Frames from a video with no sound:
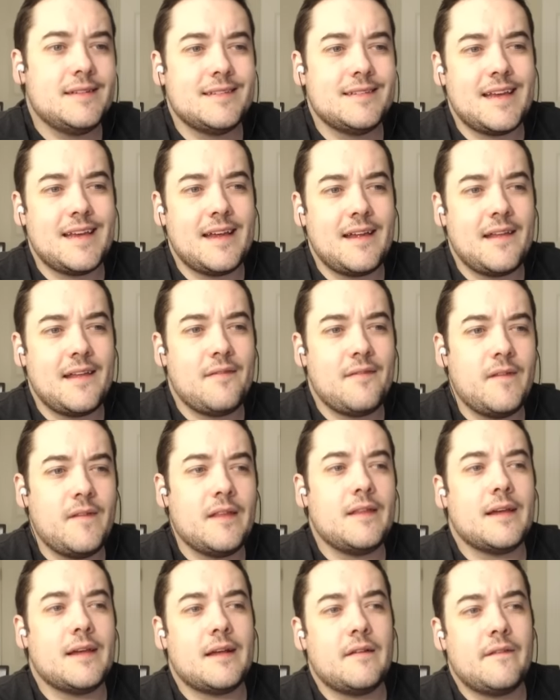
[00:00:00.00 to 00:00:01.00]
is that I
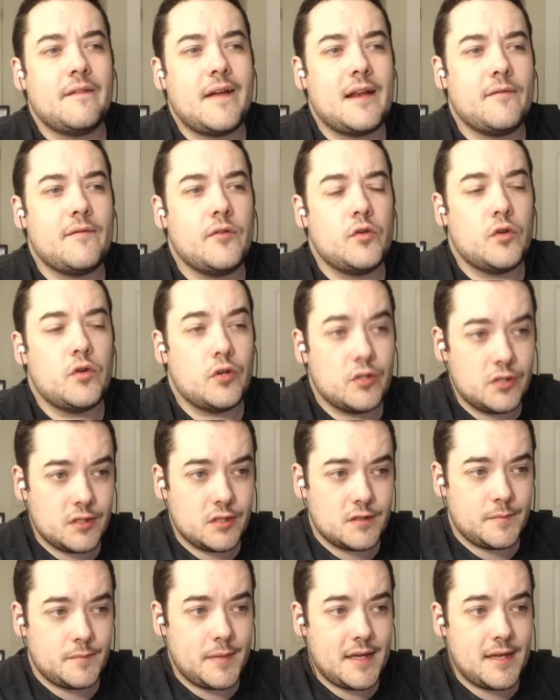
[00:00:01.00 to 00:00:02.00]
feel like a lot of you could
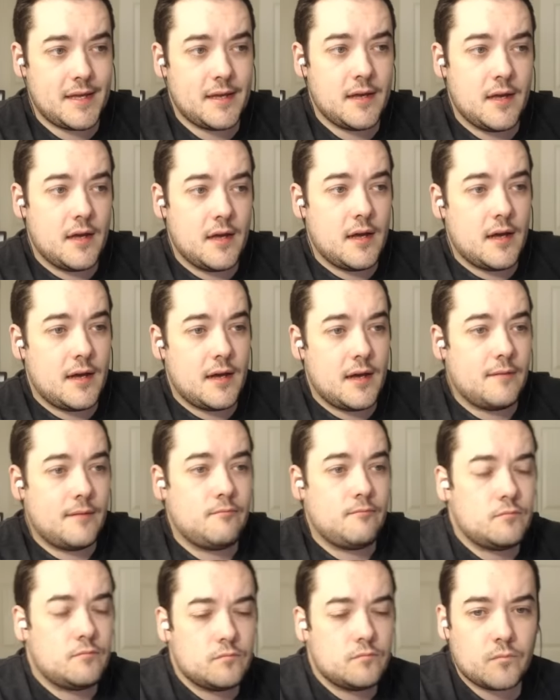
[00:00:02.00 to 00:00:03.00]
just be
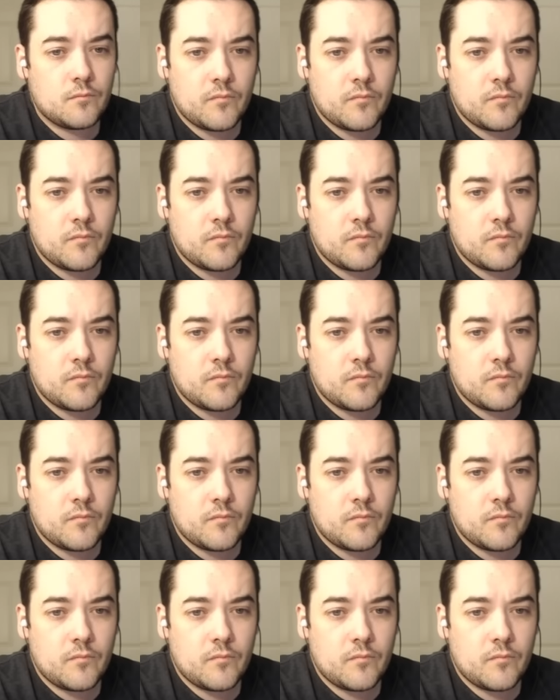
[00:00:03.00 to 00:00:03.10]
um,